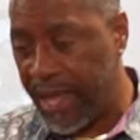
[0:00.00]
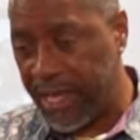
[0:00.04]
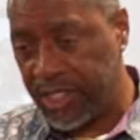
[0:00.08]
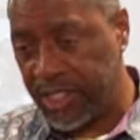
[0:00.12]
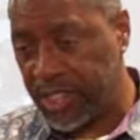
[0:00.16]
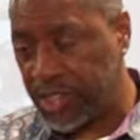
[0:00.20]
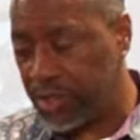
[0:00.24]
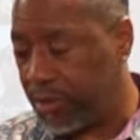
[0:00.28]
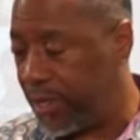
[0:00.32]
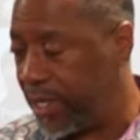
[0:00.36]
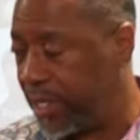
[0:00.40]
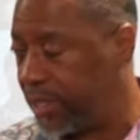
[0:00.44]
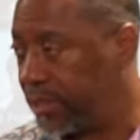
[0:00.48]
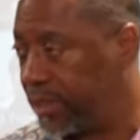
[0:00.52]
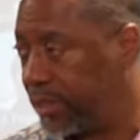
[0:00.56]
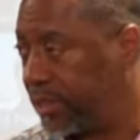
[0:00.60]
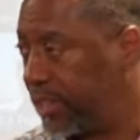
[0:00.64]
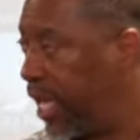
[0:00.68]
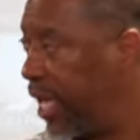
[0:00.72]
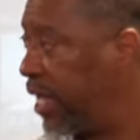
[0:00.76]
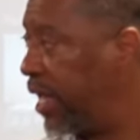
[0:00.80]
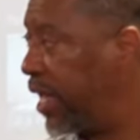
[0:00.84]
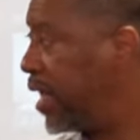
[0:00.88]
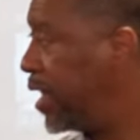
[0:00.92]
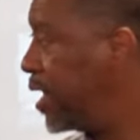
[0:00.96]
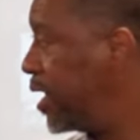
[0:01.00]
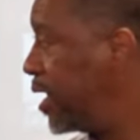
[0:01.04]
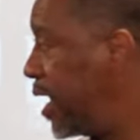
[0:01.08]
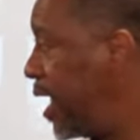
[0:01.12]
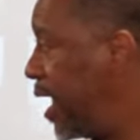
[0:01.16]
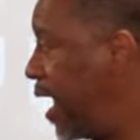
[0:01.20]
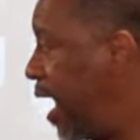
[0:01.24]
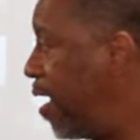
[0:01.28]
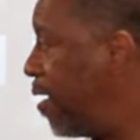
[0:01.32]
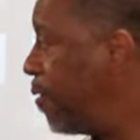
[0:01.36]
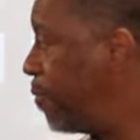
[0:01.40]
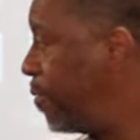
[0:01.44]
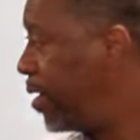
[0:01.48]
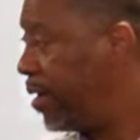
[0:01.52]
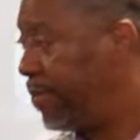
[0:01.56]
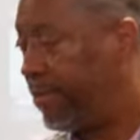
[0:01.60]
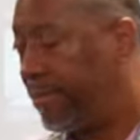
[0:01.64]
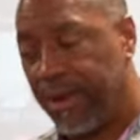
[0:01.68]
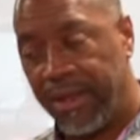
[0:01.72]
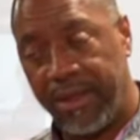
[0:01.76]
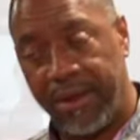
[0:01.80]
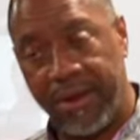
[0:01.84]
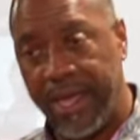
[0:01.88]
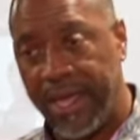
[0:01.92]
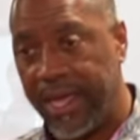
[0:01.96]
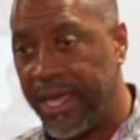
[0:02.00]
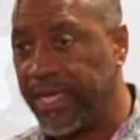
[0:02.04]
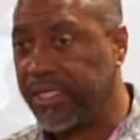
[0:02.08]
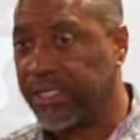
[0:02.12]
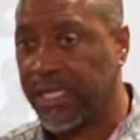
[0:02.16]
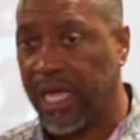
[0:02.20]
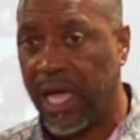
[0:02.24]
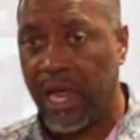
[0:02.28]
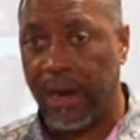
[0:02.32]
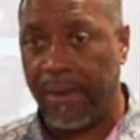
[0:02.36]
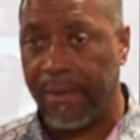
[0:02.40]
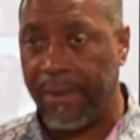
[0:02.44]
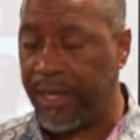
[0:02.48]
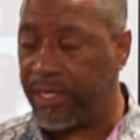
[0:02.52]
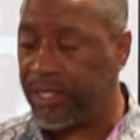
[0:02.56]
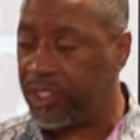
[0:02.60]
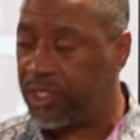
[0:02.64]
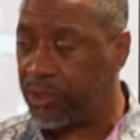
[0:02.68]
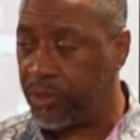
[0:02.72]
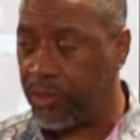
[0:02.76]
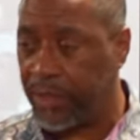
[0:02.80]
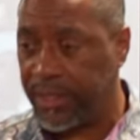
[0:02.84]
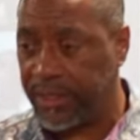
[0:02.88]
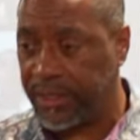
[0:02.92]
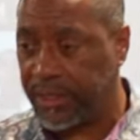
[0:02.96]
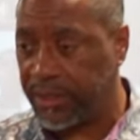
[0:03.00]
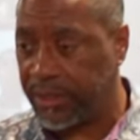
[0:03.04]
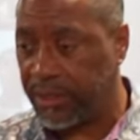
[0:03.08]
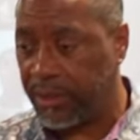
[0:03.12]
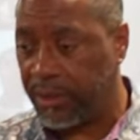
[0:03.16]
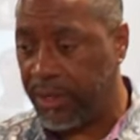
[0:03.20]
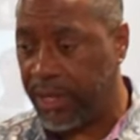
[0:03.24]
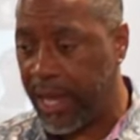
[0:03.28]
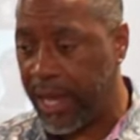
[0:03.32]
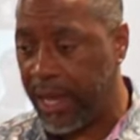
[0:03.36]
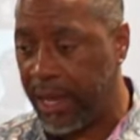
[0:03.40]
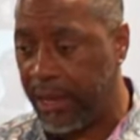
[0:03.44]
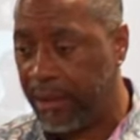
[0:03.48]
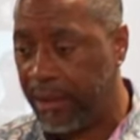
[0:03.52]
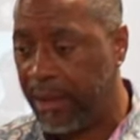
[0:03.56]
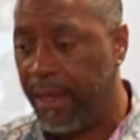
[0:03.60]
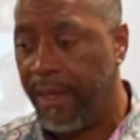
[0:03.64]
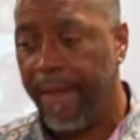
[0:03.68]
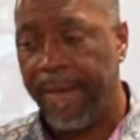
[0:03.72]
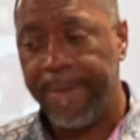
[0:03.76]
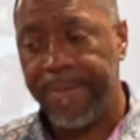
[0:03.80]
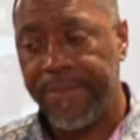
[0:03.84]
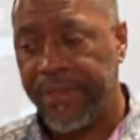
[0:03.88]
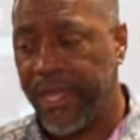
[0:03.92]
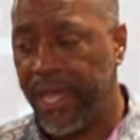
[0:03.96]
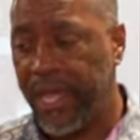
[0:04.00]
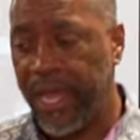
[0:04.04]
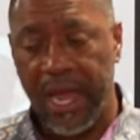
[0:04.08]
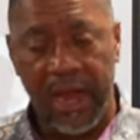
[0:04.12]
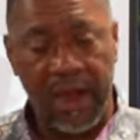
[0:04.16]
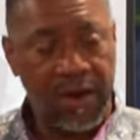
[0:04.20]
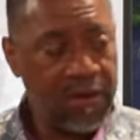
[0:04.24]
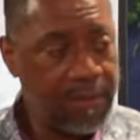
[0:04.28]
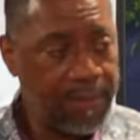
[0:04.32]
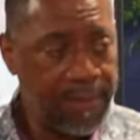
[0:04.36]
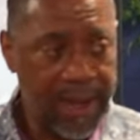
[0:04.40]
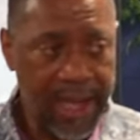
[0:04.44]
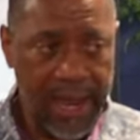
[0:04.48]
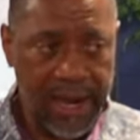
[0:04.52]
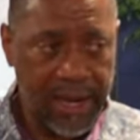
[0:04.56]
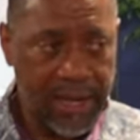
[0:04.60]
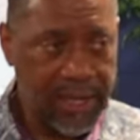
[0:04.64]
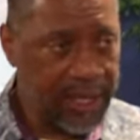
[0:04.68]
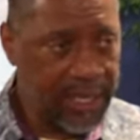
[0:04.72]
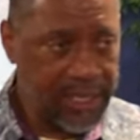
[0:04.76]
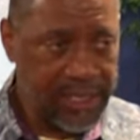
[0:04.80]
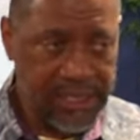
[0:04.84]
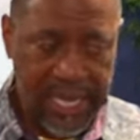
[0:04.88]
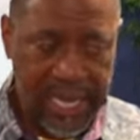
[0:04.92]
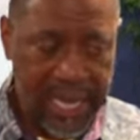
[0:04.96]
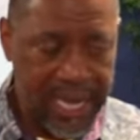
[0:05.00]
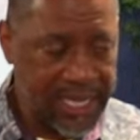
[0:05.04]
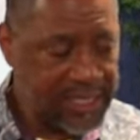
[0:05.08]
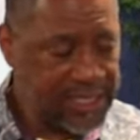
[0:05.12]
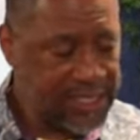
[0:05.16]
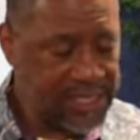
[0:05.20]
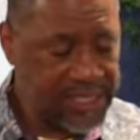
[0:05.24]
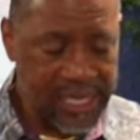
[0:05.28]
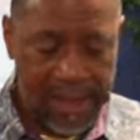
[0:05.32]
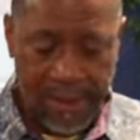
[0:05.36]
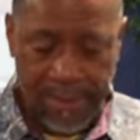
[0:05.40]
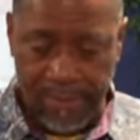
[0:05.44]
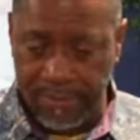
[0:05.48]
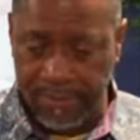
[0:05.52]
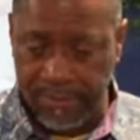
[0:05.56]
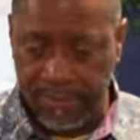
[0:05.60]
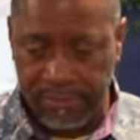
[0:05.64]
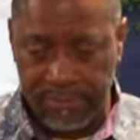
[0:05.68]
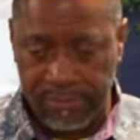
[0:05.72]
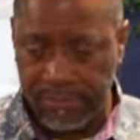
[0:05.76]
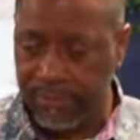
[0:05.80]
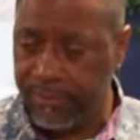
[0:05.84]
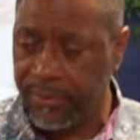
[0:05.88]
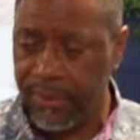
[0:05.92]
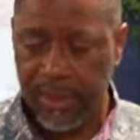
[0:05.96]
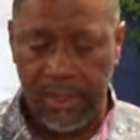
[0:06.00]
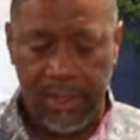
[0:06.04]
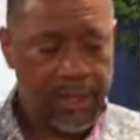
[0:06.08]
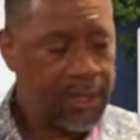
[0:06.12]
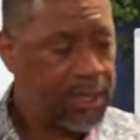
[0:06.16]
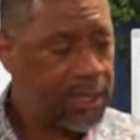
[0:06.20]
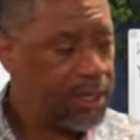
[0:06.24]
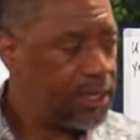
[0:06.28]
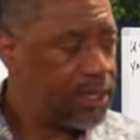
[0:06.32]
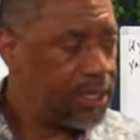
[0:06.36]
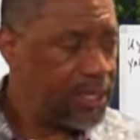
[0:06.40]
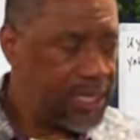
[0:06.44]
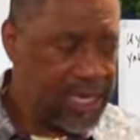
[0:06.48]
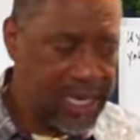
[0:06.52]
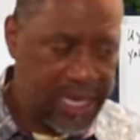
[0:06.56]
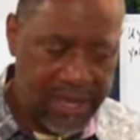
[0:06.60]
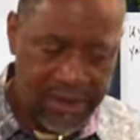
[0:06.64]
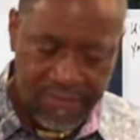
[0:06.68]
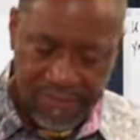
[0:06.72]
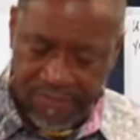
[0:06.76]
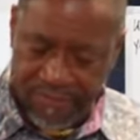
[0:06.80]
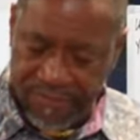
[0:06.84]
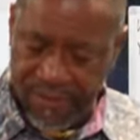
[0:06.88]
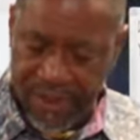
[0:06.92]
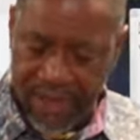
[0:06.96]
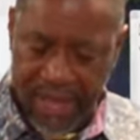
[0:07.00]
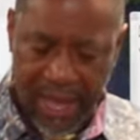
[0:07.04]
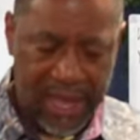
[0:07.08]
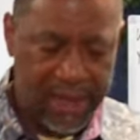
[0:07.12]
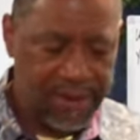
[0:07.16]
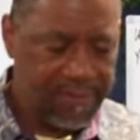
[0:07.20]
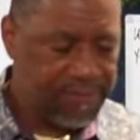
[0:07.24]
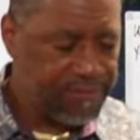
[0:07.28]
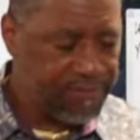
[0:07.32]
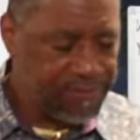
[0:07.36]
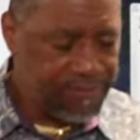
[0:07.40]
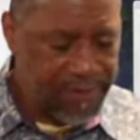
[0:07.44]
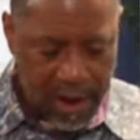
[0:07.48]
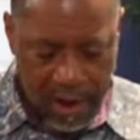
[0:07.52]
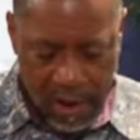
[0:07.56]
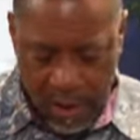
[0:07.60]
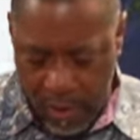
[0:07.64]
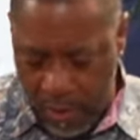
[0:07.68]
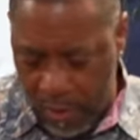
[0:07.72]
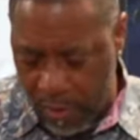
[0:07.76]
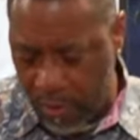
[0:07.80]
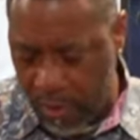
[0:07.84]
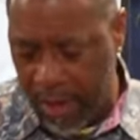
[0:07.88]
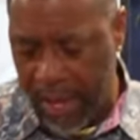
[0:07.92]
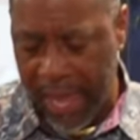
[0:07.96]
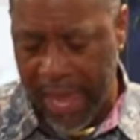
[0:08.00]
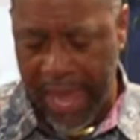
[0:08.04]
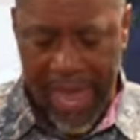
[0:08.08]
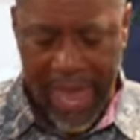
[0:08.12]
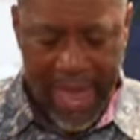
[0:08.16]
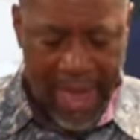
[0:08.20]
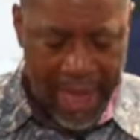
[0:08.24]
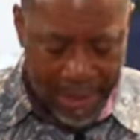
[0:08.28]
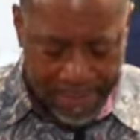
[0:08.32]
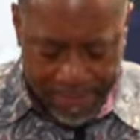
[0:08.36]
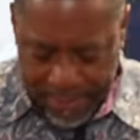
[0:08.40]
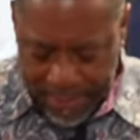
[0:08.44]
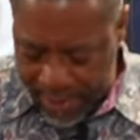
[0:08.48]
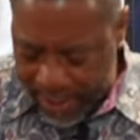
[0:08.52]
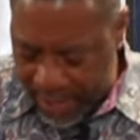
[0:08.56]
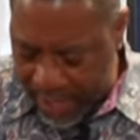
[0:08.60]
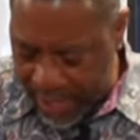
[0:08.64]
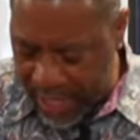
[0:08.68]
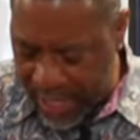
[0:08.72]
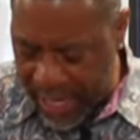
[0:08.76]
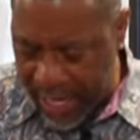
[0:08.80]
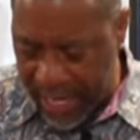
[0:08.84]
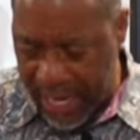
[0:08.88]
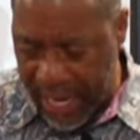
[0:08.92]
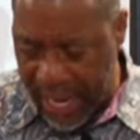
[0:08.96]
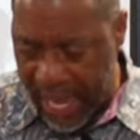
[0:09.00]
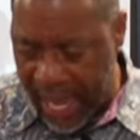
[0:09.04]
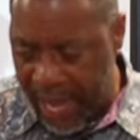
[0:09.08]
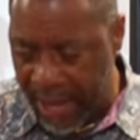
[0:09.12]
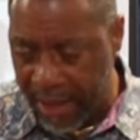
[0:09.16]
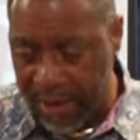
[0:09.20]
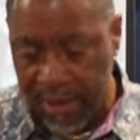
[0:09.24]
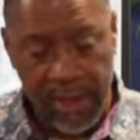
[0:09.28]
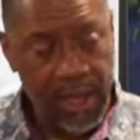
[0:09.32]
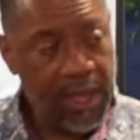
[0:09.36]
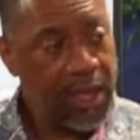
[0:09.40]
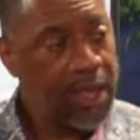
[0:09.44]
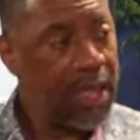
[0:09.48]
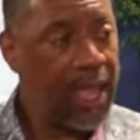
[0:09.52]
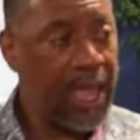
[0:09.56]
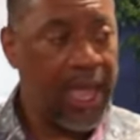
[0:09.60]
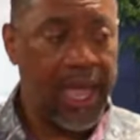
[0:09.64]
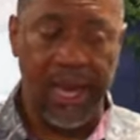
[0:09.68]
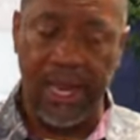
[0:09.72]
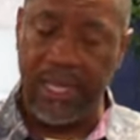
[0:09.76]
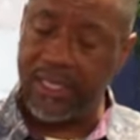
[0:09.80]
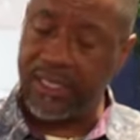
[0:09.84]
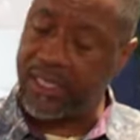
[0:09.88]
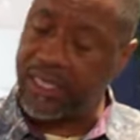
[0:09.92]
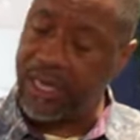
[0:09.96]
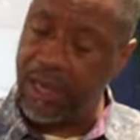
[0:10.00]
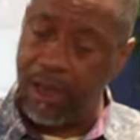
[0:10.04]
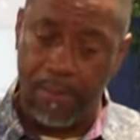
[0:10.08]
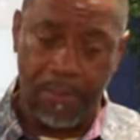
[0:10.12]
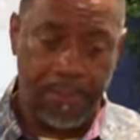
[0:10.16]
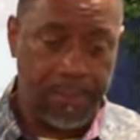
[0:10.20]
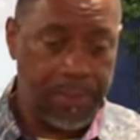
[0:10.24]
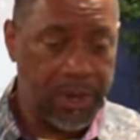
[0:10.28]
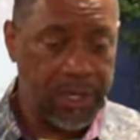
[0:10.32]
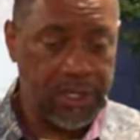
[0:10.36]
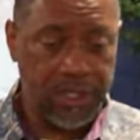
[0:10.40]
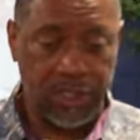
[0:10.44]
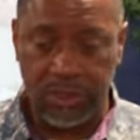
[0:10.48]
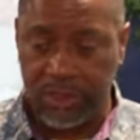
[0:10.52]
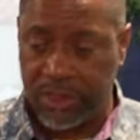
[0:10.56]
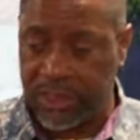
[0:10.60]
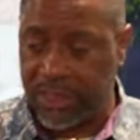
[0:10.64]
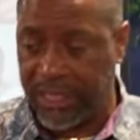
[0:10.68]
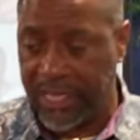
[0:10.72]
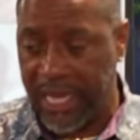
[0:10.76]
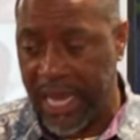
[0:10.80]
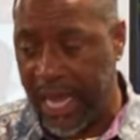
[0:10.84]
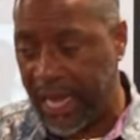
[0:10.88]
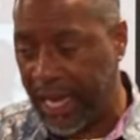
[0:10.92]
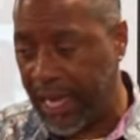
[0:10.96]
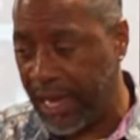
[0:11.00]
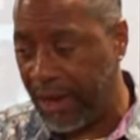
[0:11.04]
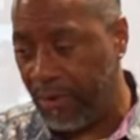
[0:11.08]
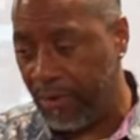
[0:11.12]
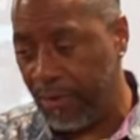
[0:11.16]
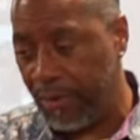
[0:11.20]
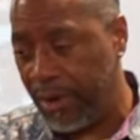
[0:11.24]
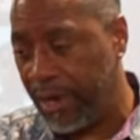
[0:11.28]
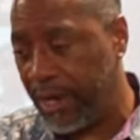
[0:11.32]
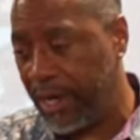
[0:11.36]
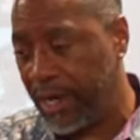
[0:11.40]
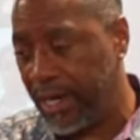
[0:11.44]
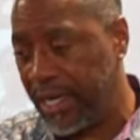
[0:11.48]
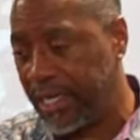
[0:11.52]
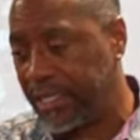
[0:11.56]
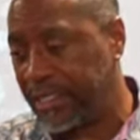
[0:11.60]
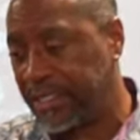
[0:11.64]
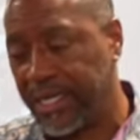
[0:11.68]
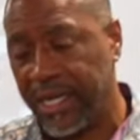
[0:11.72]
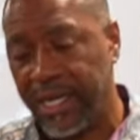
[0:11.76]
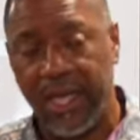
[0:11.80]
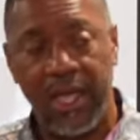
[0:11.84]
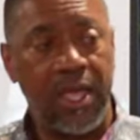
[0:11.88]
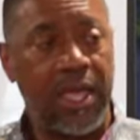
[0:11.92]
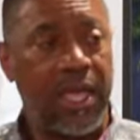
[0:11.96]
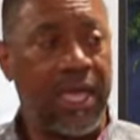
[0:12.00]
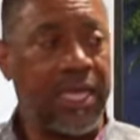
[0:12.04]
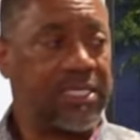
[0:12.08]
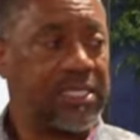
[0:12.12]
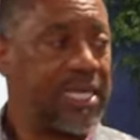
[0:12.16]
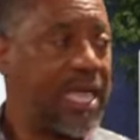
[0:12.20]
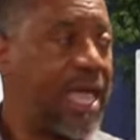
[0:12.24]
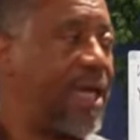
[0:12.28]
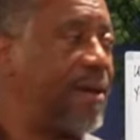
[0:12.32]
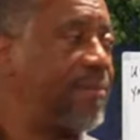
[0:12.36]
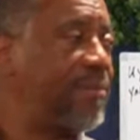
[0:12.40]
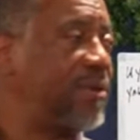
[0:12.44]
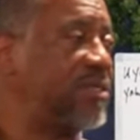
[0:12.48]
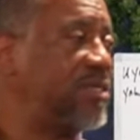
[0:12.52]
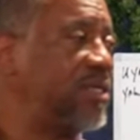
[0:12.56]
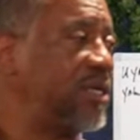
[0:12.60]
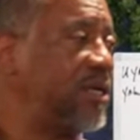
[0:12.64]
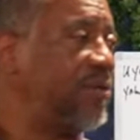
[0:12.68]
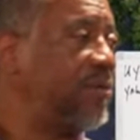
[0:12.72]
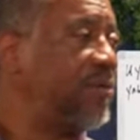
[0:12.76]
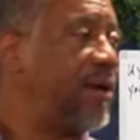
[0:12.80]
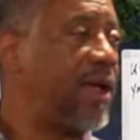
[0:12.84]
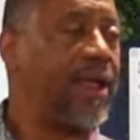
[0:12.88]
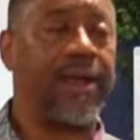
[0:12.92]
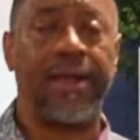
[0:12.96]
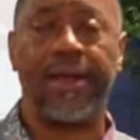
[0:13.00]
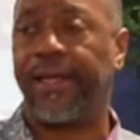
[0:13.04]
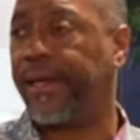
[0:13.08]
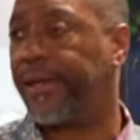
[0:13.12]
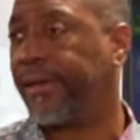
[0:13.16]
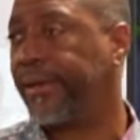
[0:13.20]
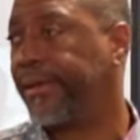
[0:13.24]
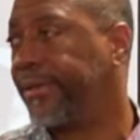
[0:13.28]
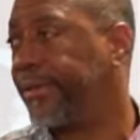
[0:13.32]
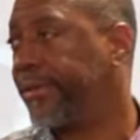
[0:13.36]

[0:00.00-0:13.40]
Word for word: choices. At the end of the day, I really believe that it's all about choices, okay? Everybody has had some defect, fault happen in their life, and at some point, you just got to get realistic. Is it happening to you right now?